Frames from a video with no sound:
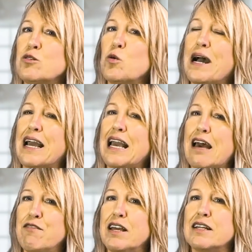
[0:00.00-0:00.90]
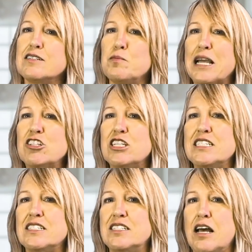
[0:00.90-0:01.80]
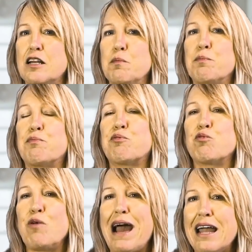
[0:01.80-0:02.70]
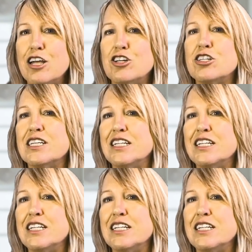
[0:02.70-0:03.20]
to why having inspections done prior to